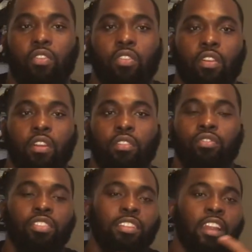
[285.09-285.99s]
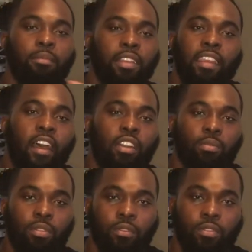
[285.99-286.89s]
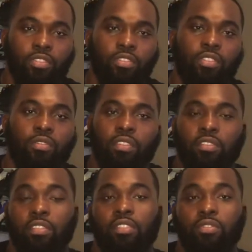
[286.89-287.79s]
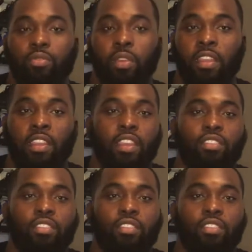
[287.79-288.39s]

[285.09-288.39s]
Or you just got to be accountable for what you're doing, you can lose weight.